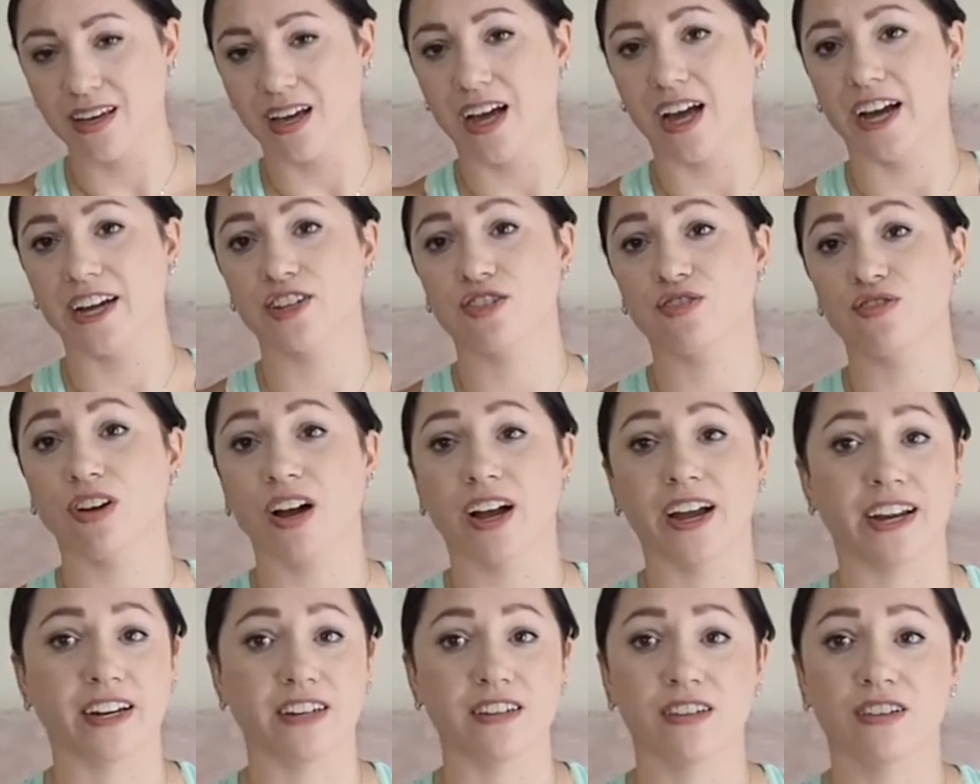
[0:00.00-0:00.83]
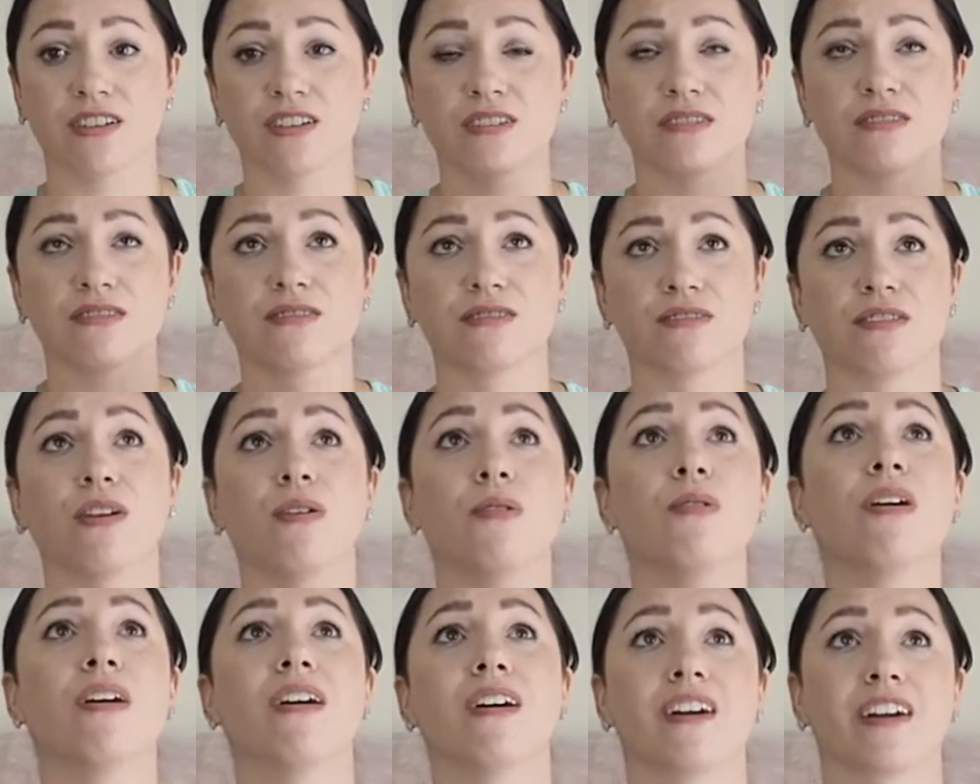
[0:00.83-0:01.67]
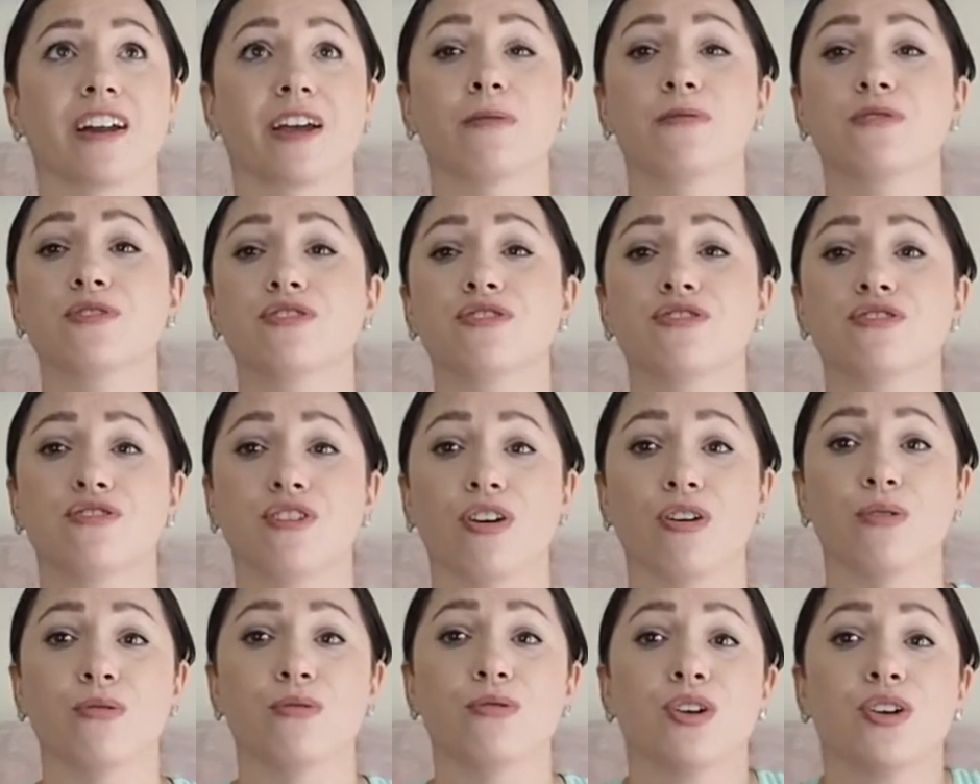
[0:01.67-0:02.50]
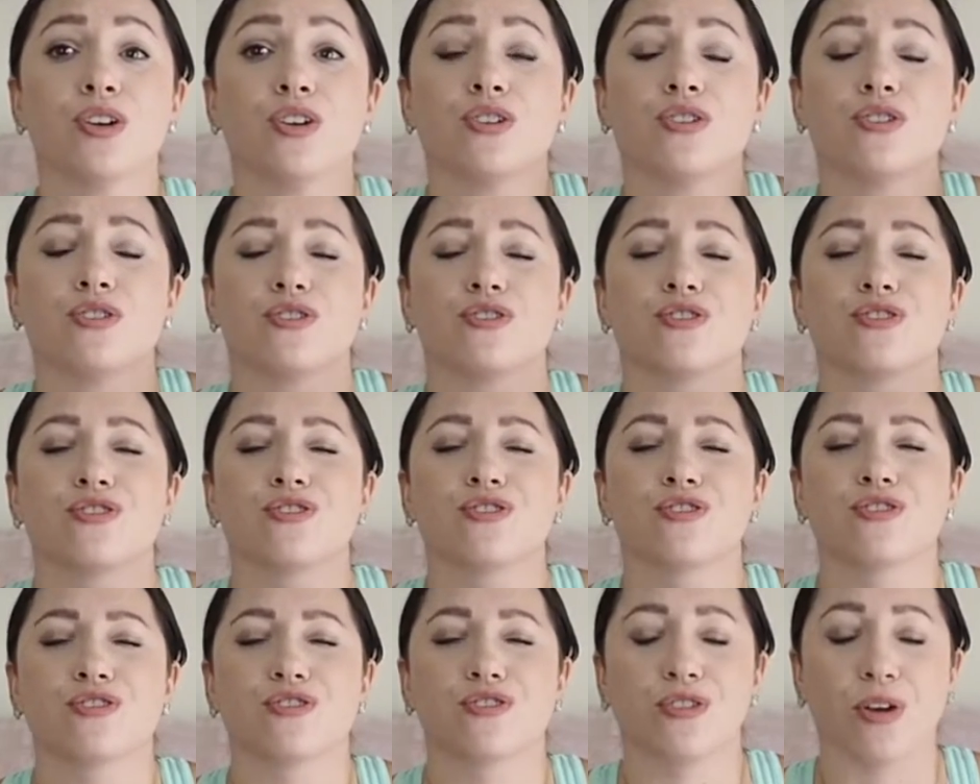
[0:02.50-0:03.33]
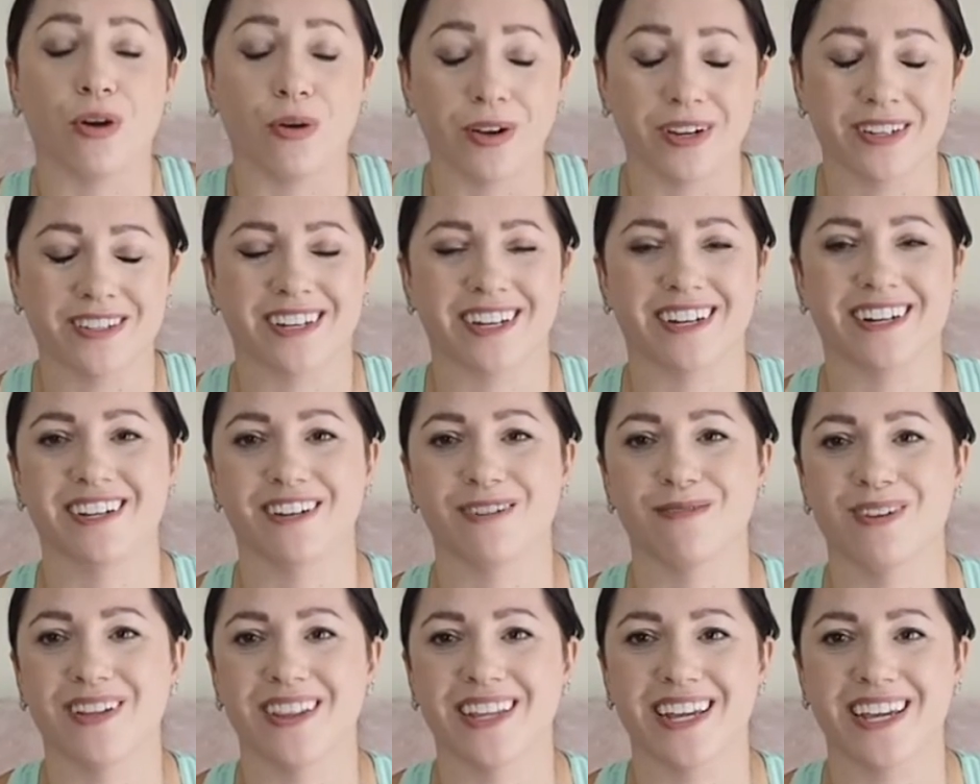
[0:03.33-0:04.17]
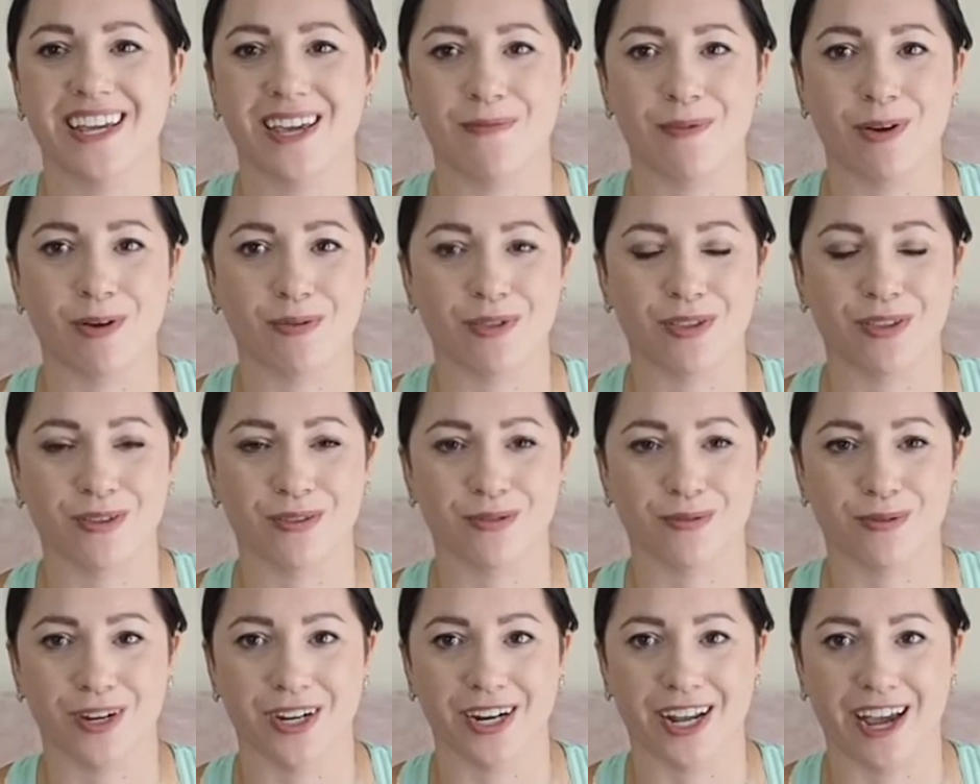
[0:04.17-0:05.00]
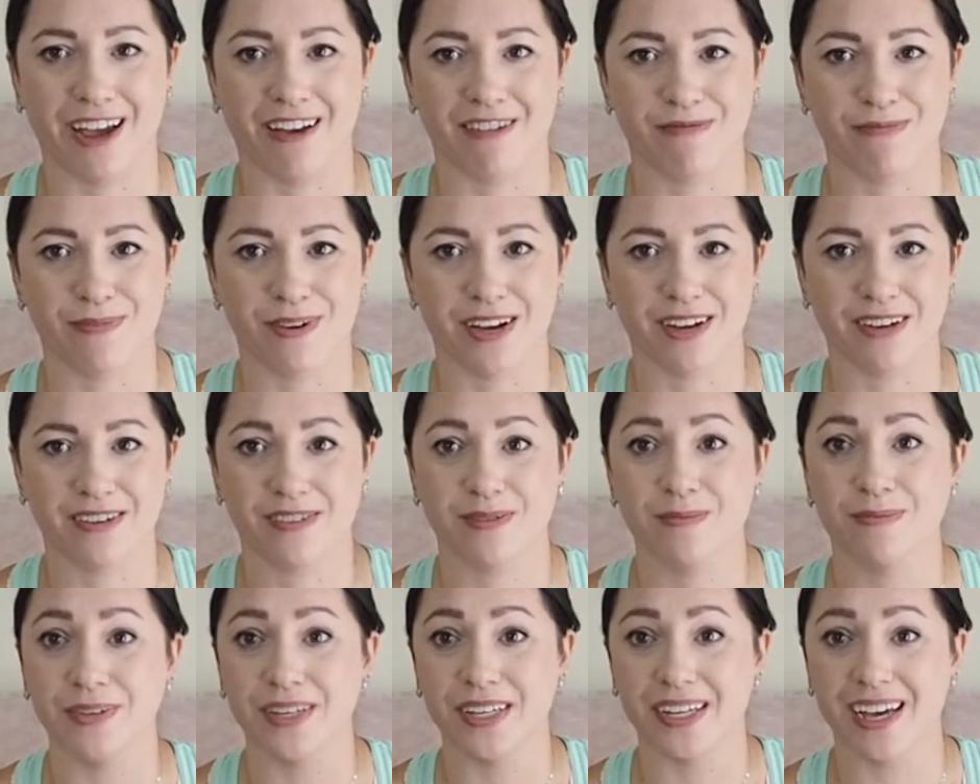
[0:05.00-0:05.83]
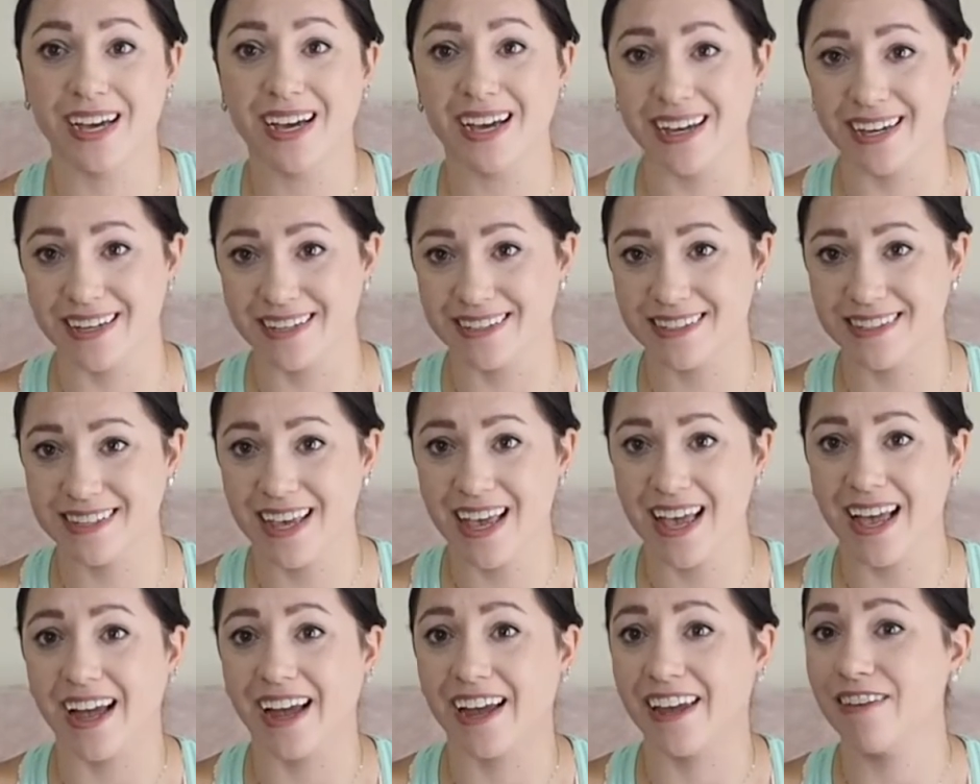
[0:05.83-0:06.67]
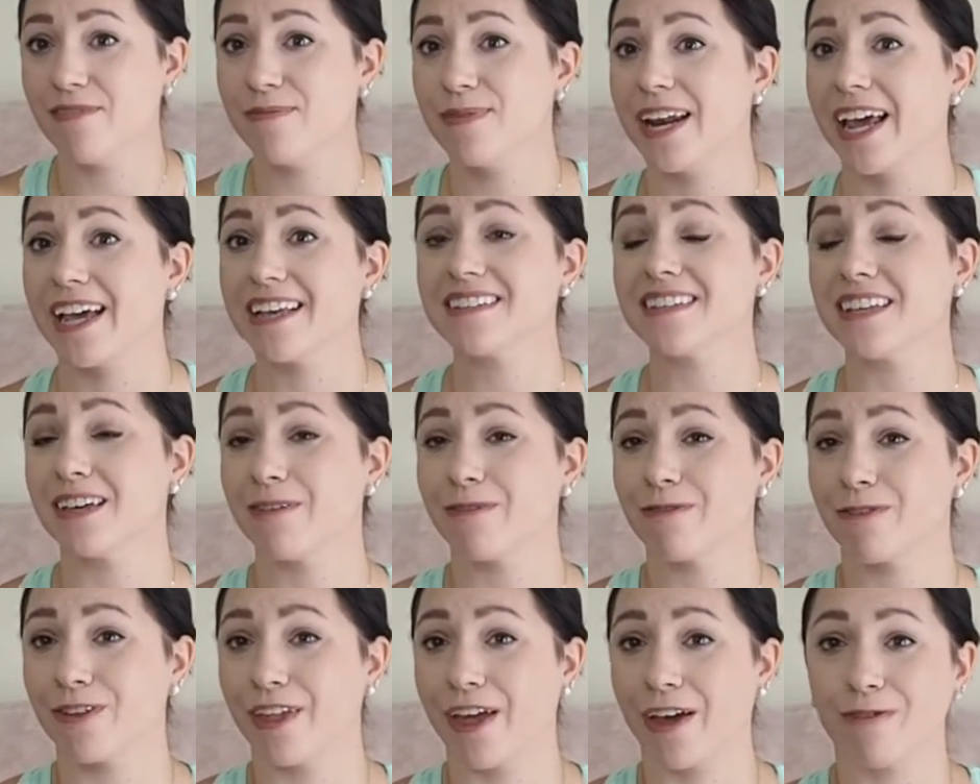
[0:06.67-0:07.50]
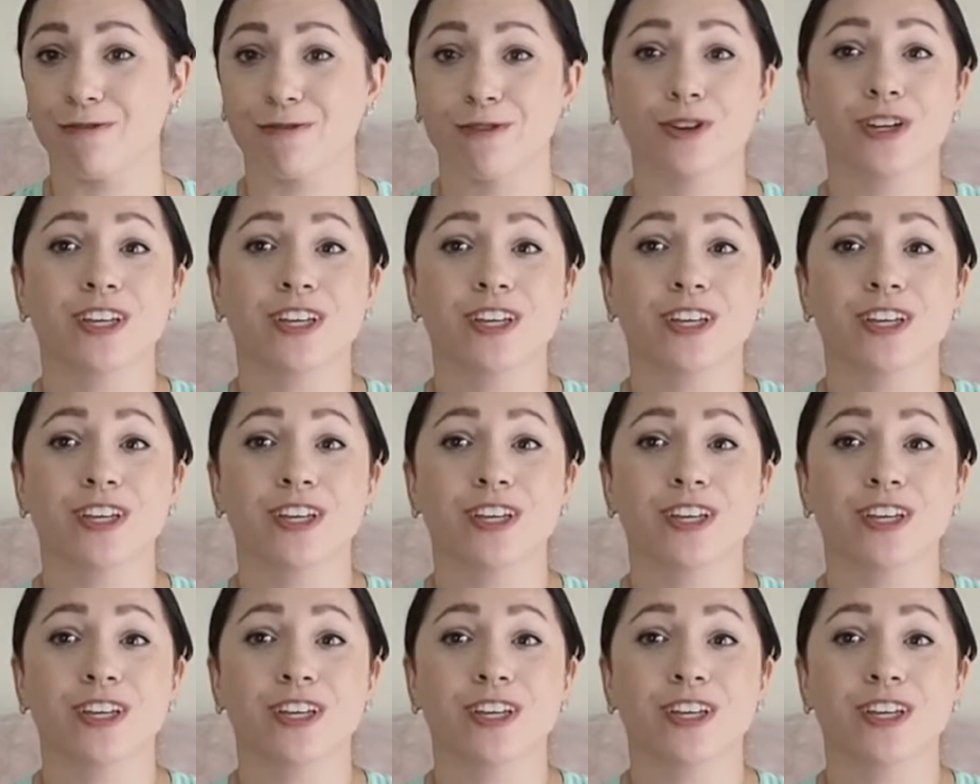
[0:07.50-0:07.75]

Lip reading: I tried so hard. I was so excited when they came out with the 3.5 box, because I have been asking for that for